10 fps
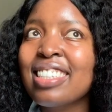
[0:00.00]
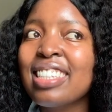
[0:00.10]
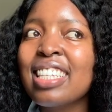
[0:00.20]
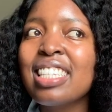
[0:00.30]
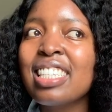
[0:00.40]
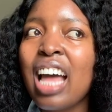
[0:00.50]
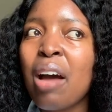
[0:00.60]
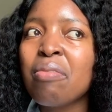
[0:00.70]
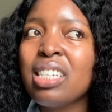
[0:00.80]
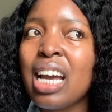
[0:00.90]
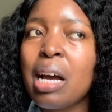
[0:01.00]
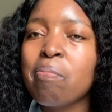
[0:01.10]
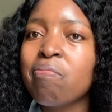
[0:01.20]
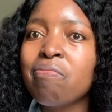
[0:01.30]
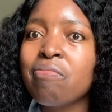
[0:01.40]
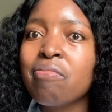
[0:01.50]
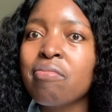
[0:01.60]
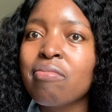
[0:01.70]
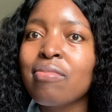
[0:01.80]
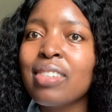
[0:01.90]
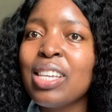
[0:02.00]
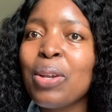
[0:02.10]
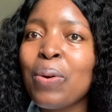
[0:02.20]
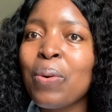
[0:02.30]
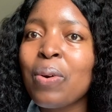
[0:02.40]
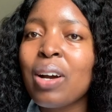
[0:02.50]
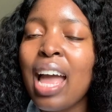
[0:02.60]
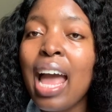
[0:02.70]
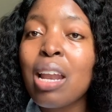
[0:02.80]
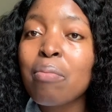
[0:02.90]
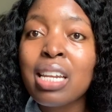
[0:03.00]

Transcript: This is after, Adam